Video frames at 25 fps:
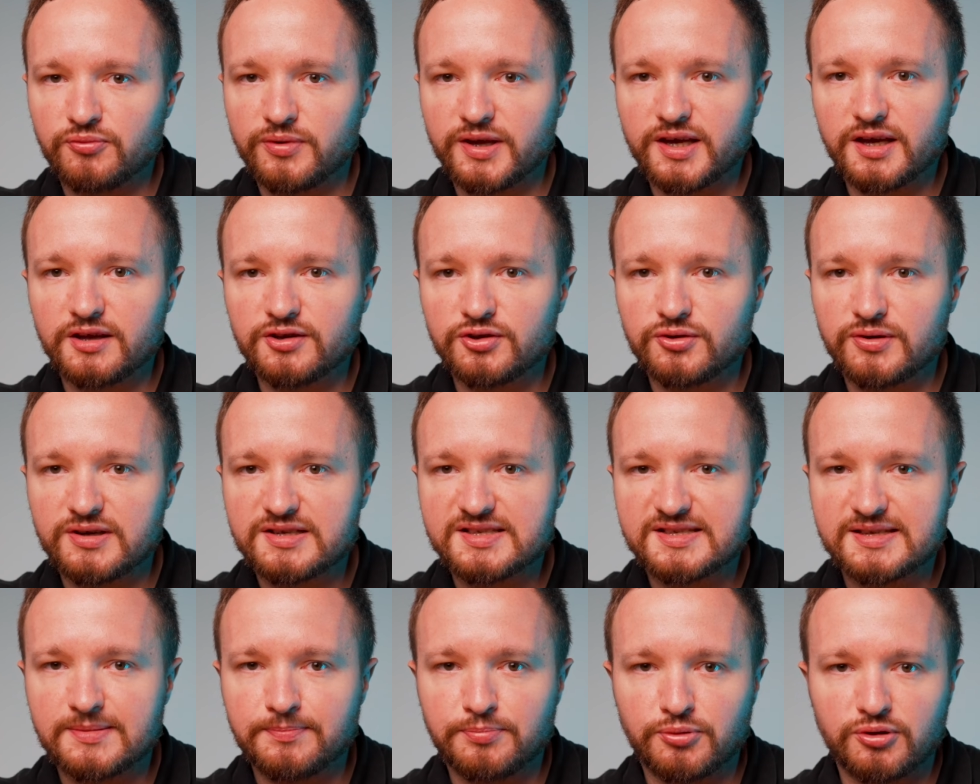we can do a
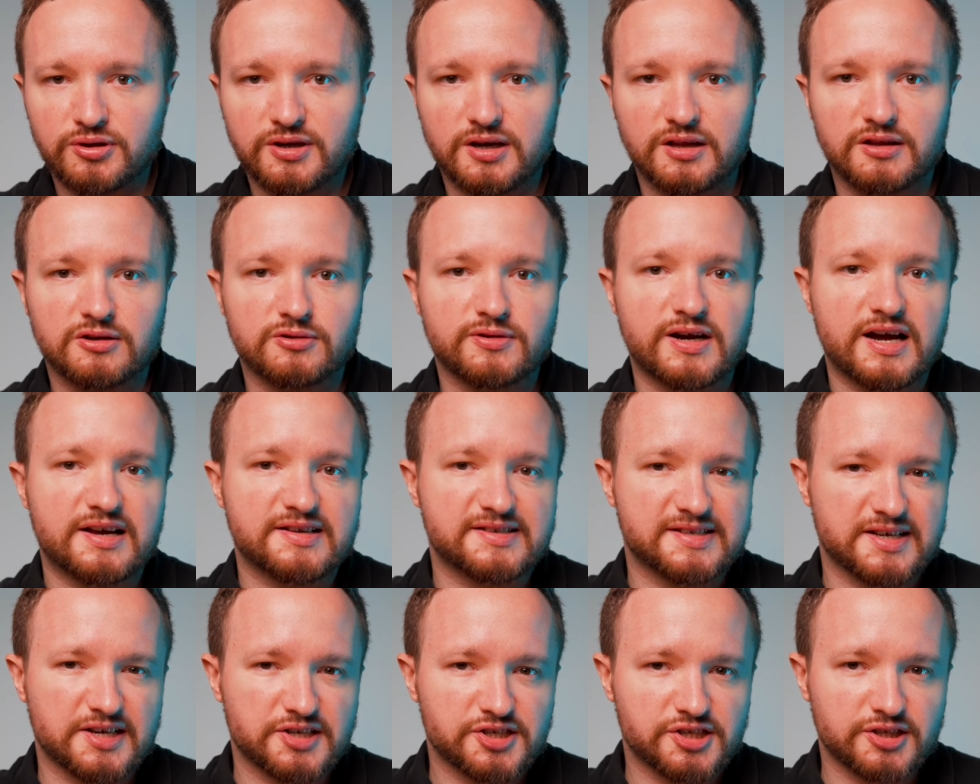simple
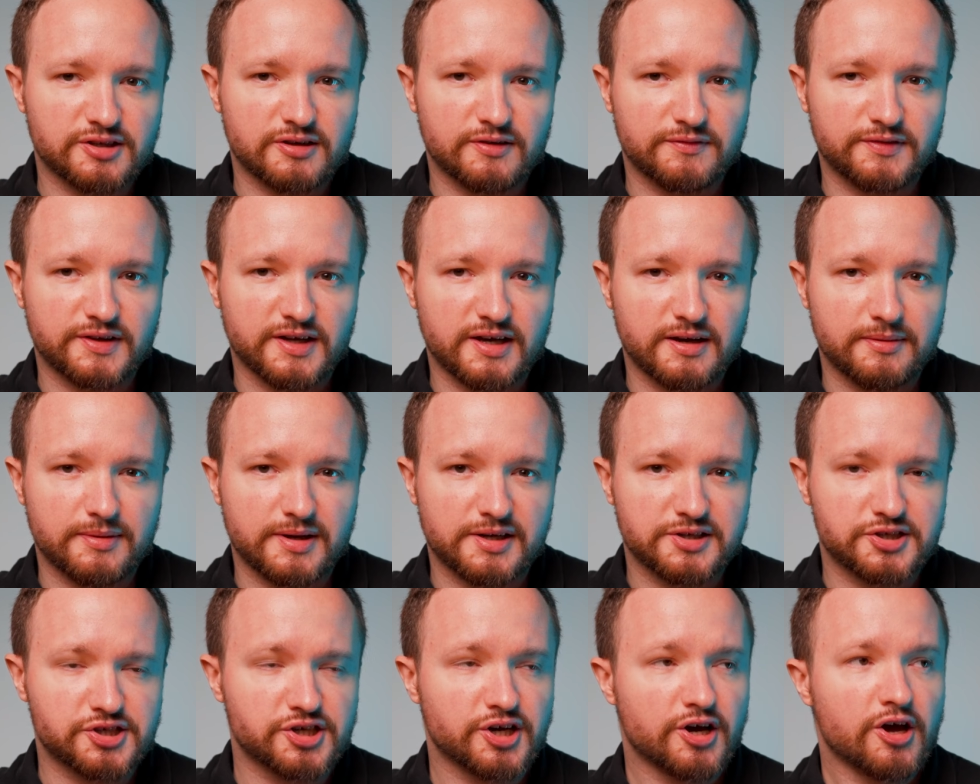colorization of the
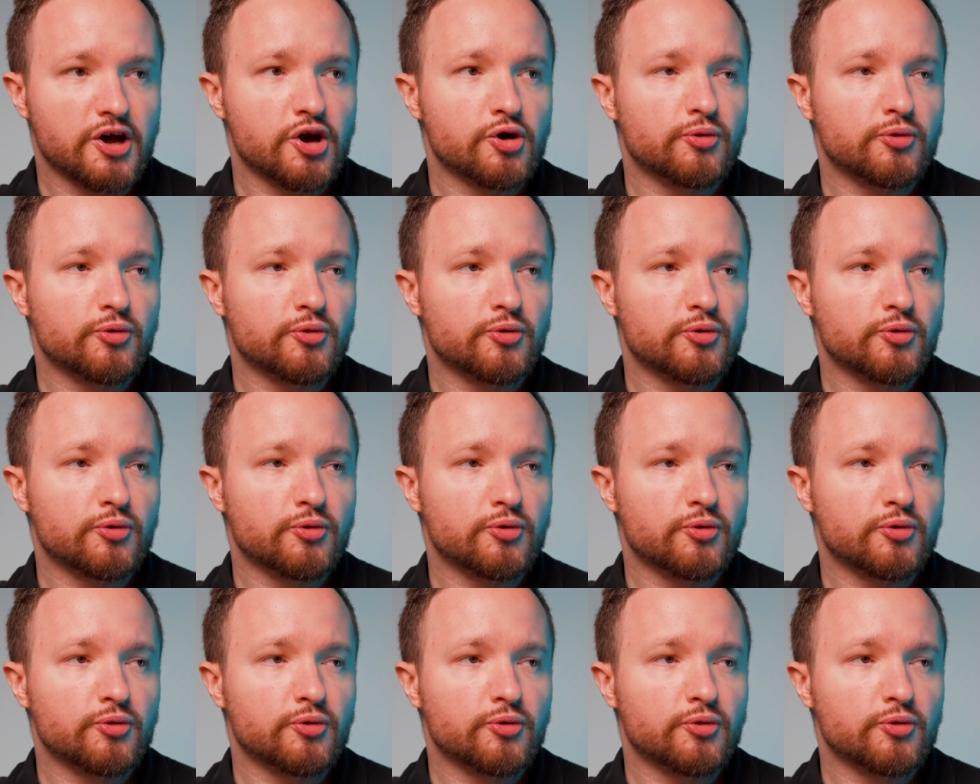image,